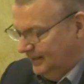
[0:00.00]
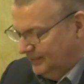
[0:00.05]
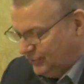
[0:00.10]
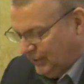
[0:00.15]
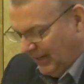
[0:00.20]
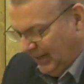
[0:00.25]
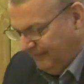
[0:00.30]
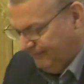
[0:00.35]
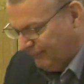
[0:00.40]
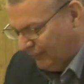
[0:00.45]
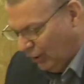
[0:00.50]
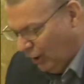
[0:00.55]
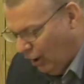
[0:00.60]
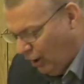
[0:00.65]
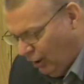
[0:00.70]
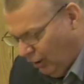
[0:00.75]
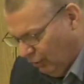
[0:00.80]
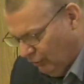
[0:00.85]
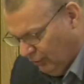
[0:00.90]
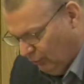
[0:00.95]
the same for
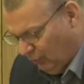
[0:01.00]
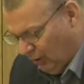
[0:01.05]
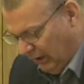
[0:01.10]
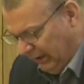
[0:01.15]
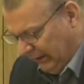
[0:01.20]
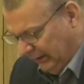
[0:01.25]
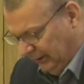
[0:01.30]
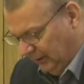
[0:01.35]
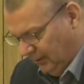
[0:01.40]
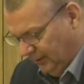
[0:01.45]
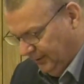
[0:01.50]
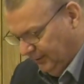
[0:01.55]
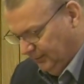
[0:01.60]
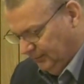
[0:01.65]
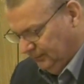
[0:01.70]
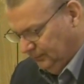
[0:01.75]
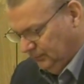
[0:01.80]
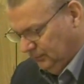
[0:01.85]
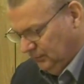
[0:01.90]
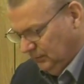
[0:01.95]
all the world.
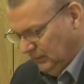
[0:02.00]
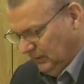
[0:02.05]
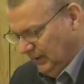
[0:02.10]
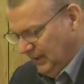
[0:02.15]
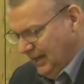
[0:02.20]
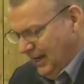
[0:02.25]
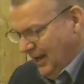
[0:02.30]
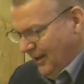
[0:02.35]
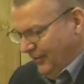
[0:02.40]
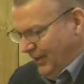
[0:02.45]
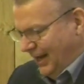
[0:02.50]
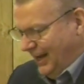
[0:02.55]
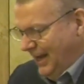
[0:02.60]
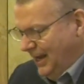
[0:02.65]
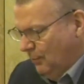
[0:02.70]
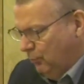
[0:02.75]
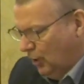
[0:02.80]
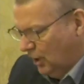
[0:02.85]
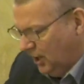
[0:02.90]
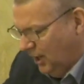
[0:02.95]
That He
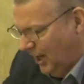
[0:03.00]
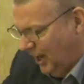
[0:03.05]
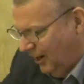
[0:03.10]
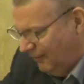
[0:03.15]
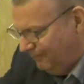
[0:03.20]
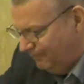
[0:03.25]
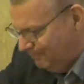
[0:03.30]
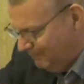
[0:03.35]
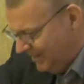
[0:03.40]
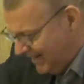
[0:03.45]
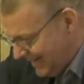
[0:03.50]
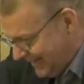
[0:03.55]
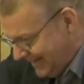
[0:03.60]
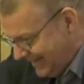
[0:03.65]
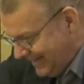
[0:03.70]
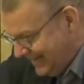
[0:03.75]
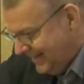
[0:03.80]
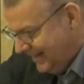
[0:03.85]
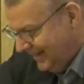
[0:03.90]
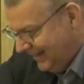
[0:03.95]
would love
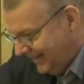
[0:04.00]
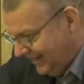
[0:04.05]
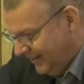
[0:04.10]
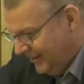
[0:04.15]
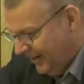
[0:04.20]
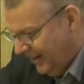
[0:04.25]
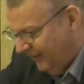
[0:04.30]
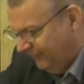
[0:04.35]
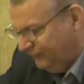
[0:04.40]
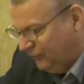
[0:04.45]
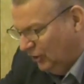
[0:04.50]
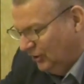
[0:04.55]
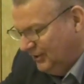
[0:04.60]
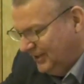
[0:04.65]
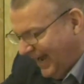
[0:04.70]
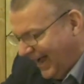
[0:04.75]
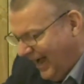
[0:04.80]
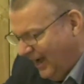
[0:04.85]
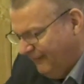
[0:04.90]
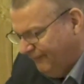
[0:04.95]
me enough to
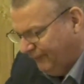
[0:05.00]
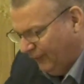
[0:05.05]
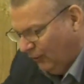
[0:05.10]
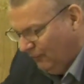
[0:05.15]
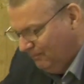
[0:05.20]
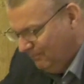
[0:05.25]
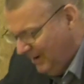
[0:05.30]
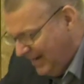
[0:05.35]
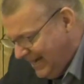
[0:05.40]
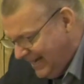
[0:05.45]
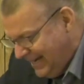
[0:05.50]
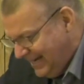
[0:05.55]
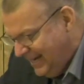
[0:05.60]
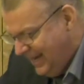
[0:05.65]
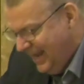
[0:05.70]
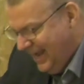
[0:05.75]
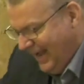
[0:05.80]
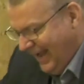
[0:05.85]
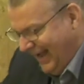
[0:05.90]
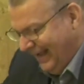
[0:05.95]
die for me
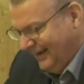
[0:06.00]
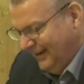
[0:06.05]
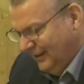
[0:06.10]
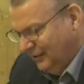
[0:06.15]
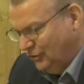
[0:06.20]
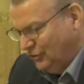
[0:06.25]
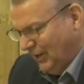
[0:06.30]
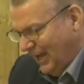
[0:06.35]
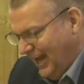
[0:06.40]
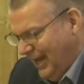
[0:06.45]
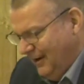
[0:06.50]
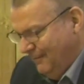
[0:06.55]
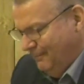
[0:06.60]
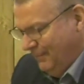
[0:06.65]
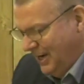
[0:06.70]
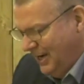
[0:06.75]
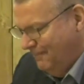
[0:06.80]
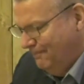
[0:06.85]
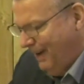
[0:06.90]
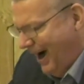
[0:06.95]
and to save
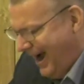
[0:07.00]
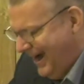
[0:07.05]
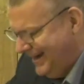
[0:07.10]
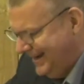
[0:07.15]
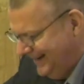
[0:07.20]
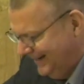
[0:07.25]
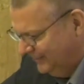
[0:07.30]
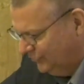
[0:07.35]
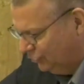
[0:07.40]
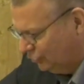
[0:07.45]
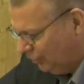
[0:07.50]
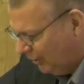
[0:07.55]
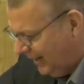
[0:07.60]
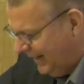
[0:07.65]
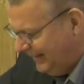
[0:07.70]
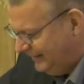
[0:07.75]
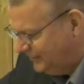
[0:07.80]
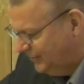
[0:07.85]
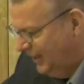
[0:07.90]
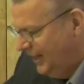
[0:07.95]
me by His
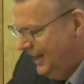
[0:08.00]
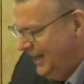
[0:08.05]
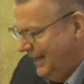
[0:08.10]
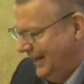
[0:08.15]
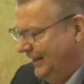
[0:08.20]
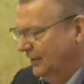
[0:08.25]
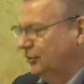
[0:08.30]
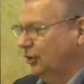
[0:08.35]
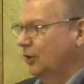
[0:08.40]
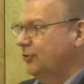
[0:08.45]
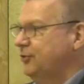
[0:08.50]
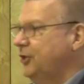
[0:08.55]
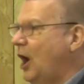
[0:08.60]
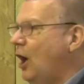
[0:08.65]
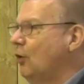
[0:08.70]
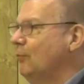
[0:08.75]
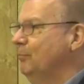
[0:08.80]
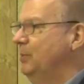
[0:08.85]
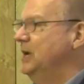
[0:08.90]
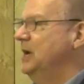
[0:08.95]
grace is a
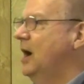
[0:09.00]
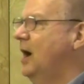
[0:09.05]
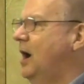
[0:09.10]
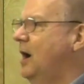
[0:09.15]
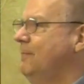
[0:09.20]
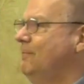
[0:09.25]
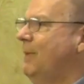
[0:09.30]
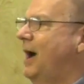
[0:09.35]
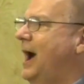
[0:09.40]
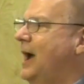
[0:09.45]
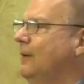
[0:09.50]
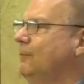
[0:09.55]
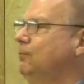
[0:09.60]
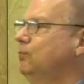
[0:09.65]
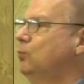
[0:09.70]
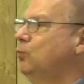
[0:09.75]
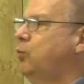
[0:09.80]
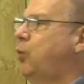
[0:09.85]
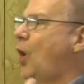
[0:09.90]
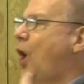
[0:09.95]
thought beyond my
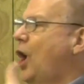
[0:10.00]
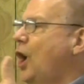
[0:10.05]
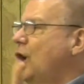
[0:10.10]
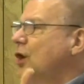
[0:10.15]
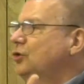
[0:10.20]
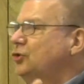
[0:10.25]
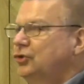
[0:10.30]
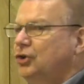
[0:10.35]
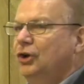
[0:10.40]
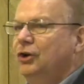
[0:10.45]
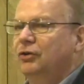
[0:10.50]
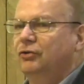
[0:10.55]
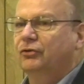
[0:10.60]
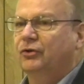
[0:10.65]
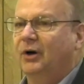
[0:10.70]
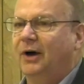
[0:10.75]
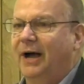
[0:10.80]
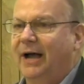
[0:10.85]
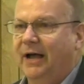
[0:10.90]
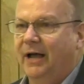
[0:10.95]
words to
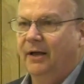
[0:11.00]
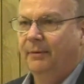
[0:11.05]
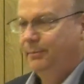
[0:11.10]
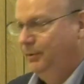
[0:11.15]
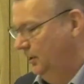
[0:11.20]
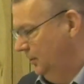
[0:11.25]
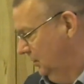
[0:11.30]
describe.